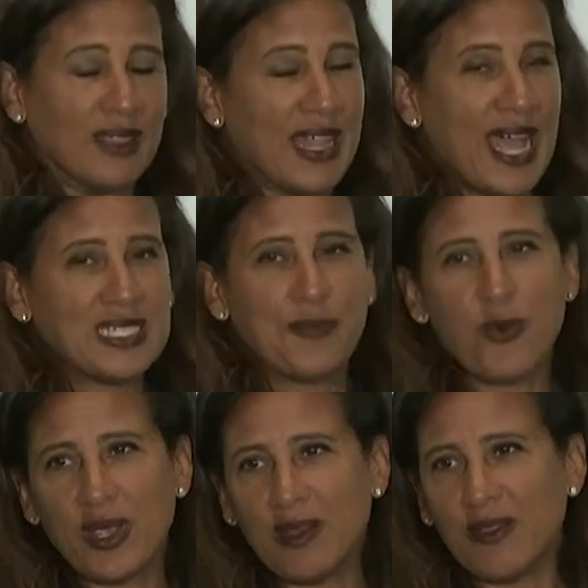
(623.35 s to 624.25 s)
Last
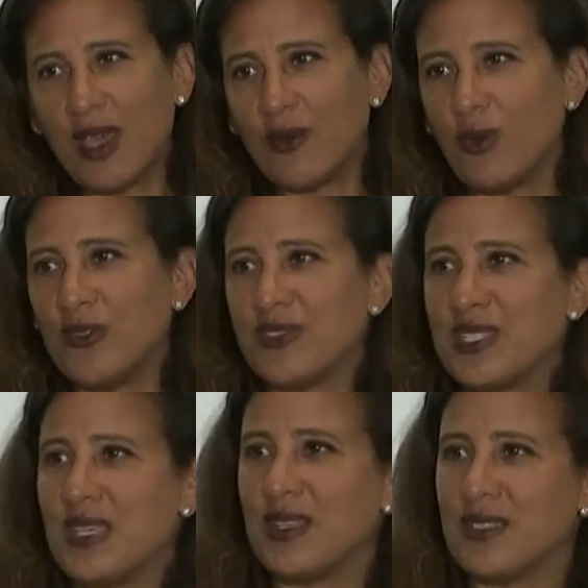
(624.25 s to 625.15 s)
point that we've
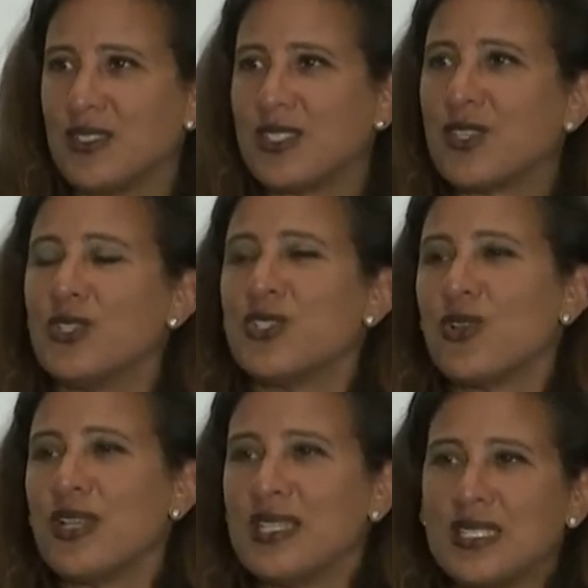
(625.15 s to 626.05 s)
seen and it's
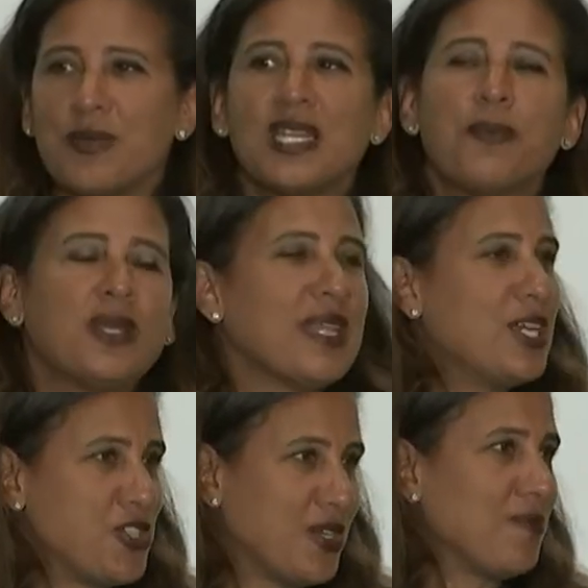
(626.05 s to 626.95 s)
concerning is the
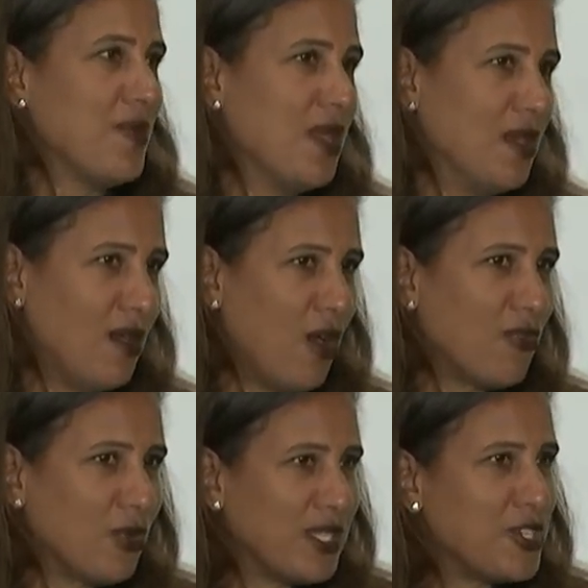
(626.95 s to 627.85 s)
manipulation
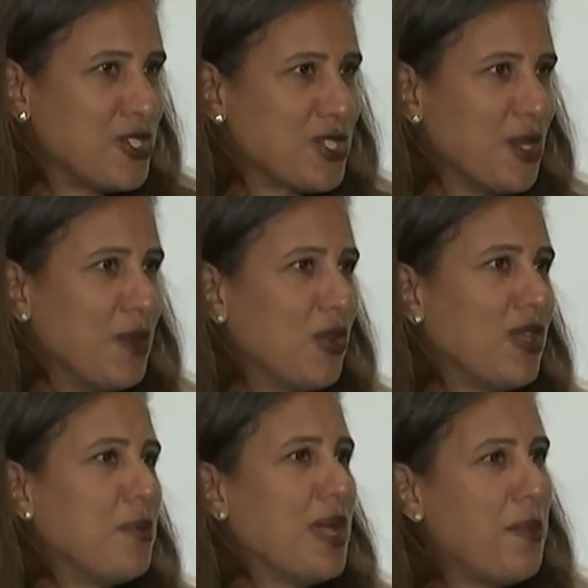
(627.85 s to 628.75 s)
of religious
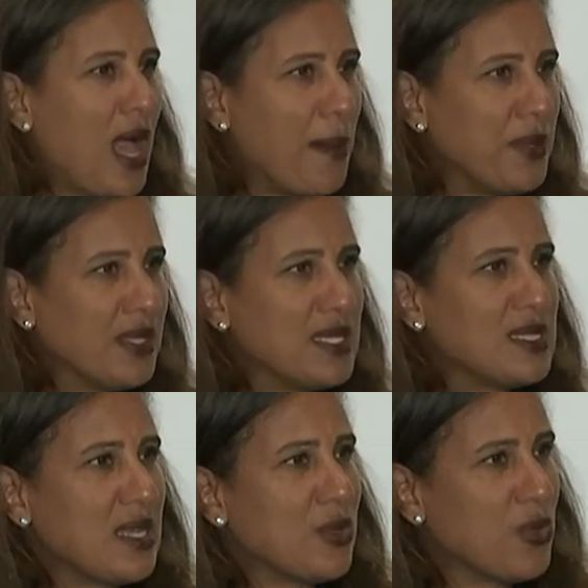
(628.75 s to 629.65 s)
community by
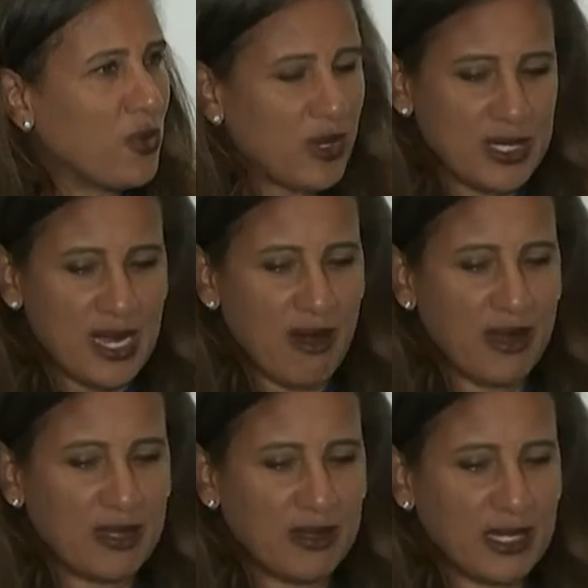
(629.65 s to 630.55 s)
populist and
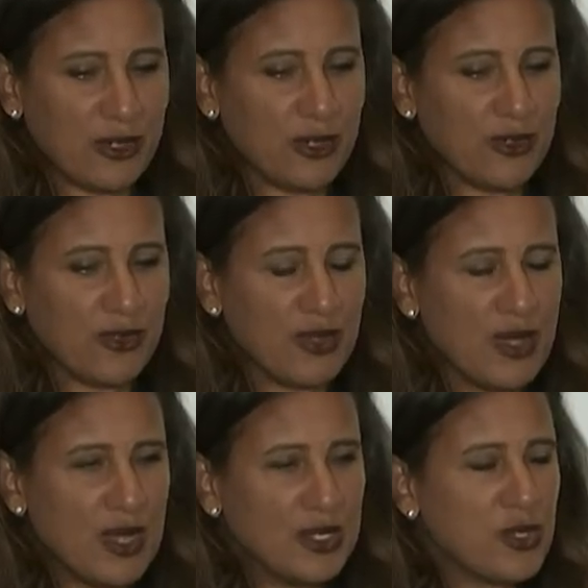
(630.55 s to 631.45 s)
authoritarian leaders.
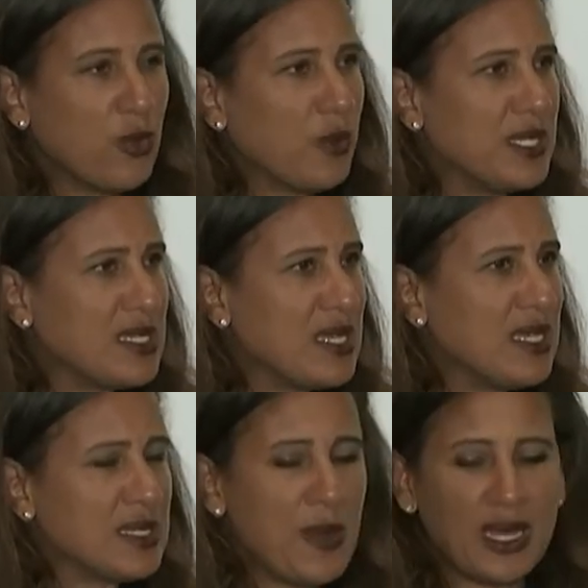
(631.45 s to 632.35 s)
So, what we
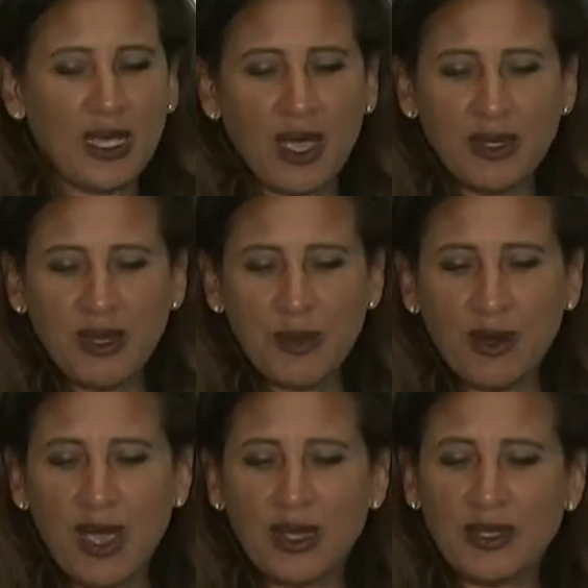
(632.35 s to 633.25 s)
see is many
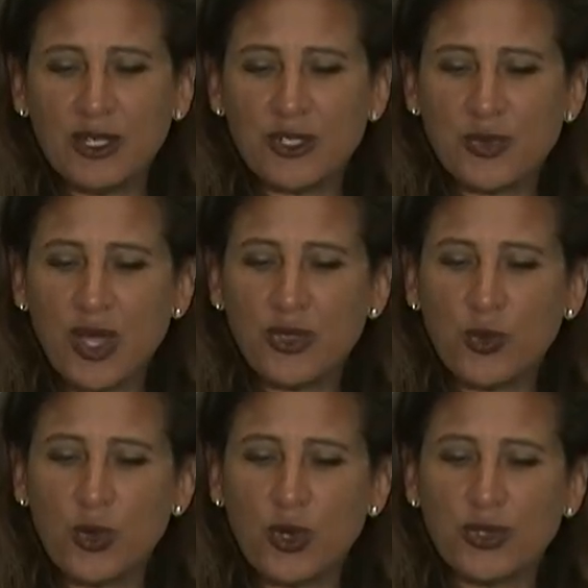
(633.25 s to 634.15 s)
undemocratic leaders around the
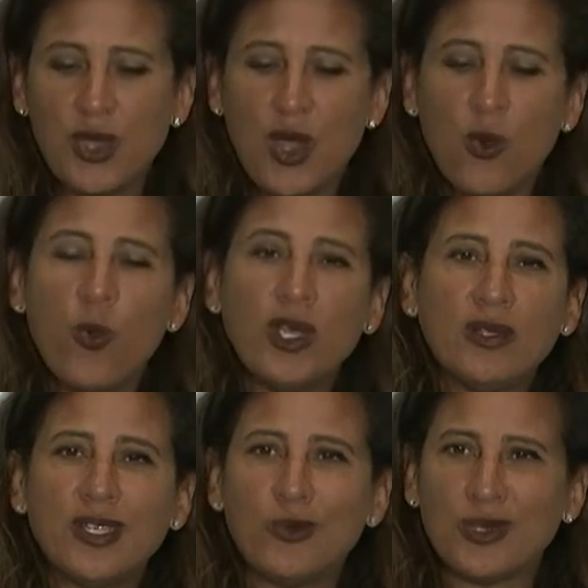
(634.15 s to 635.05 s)
world
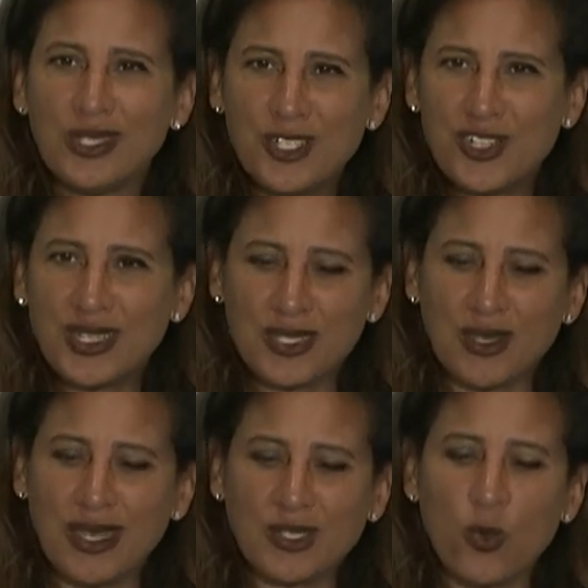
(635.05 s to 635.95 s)
wielding religion as
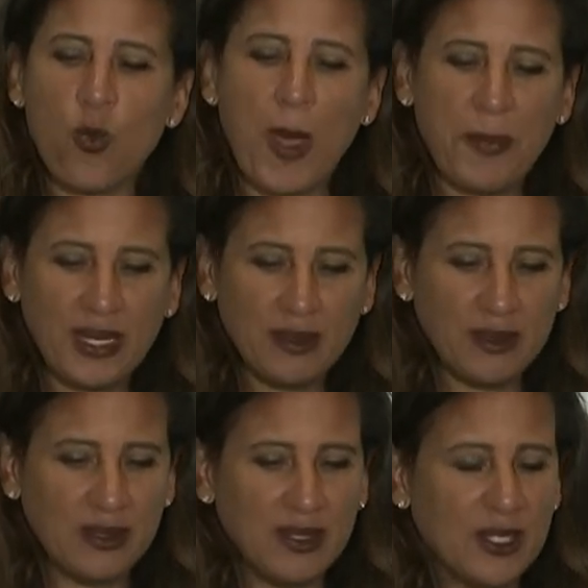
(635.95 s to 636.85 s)
a, as a
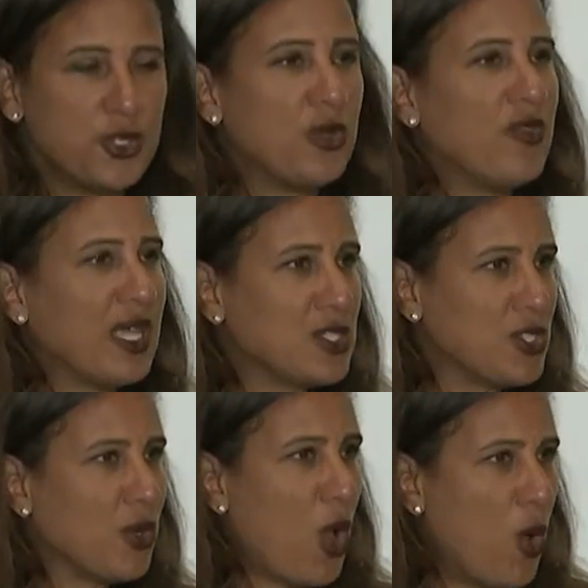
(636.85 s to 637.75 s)
weapon to advance
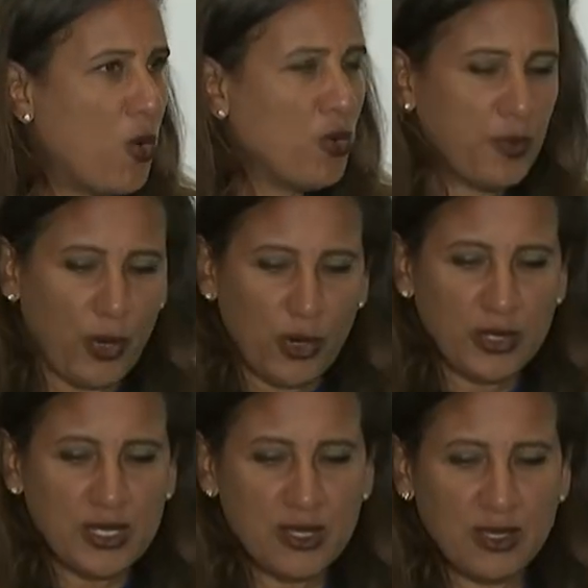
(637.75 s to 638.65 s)
their own
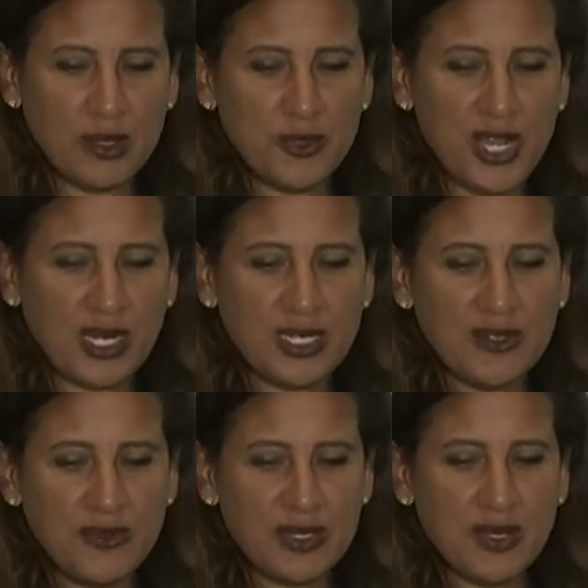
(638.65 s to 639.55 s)
personal
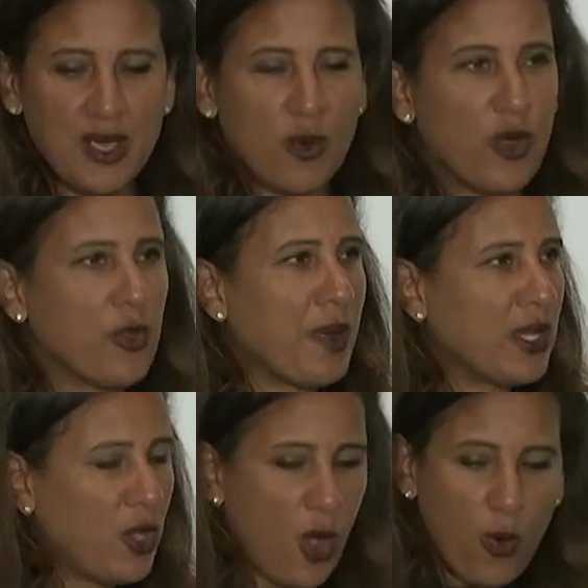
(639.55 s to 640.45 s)
objectives, whether by
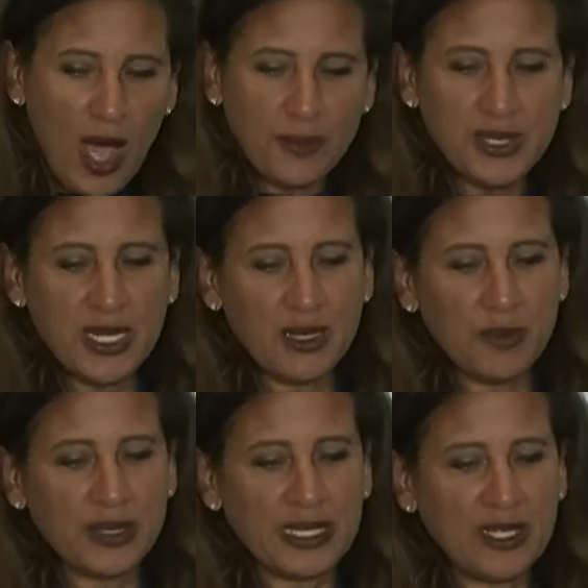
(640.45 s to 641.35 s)
co
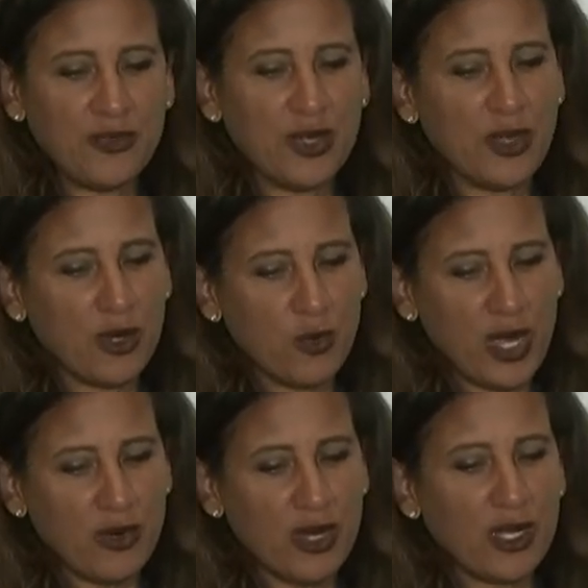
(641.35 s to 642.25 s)
opting belief in their
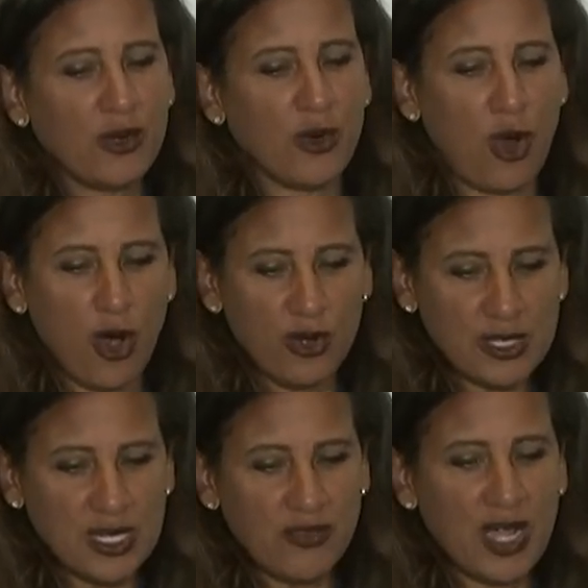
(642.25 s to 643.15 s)
rhetoric or
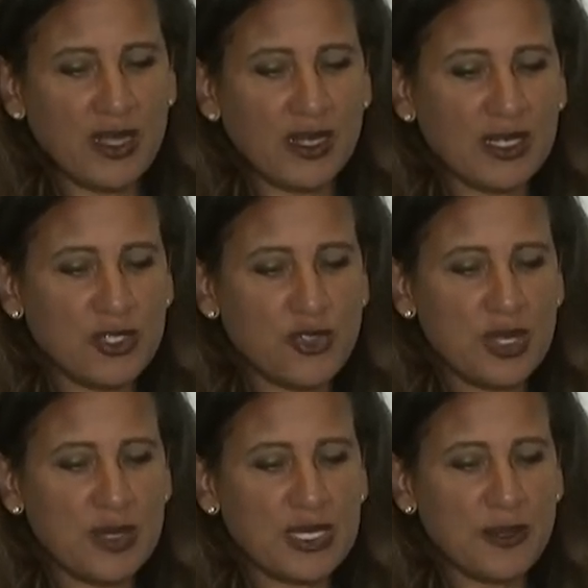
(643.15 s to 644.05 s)
harnessing violent
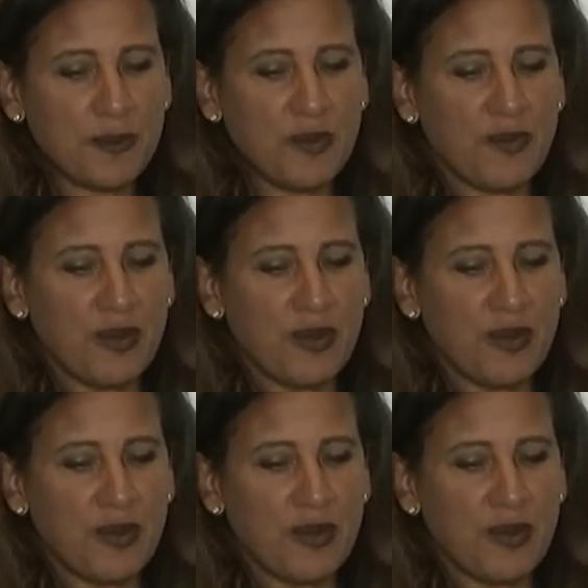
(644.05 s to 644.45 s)
extremism.